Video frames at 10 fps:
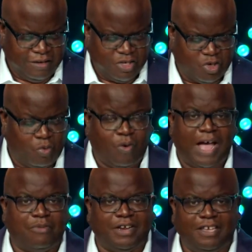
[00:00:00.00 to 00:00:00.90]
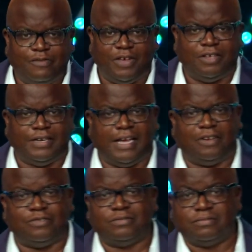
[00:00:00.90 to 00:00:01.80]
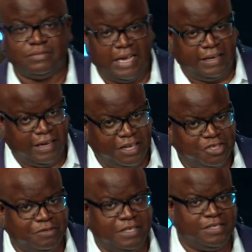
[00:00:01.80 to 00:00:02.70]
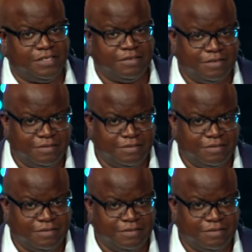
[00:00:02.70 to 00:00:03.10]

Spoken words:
So why would he fail now? And the answer is?